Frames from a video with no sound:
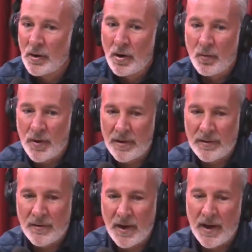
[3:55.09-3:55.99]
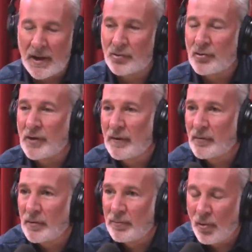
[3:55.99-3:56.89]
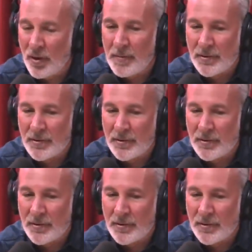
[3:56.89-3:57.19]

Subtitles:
with entry-level employment.